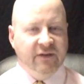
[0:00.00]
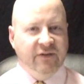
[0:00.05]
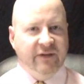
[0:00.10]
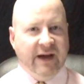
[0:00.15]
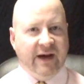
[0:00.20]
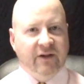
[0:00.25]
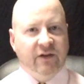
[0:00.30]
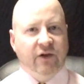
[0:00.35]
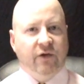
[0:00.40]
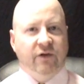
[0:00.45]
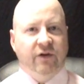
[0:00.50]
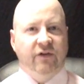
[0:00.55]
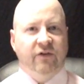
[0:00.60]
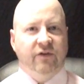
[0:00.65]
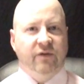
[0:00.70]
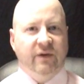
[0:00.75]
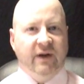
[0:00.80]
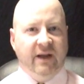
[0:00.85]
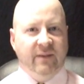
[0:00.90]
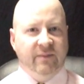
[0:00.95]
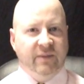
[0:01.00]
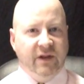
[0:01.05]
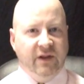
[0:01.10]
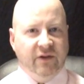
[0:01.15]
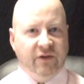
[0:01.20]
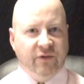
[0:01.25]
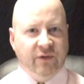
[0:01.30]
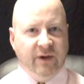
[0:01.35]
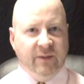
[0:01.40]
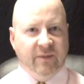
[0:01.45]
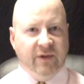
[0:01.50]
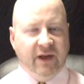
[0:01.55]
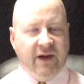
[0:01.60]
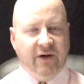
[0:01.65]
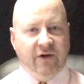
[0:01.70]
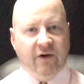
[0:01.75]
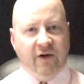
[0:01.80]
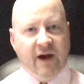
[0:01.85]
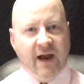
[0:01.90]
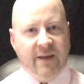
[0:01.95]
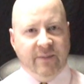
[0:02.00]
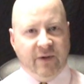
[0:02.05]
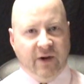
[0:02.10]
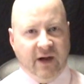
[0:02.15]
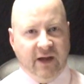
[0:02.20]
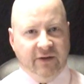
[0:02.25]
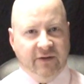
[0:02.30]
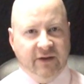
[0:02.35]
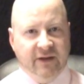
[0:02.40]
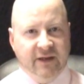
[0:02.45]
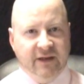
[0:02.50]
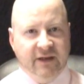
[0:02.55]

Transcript: downloaded to an MP3 player or iPod,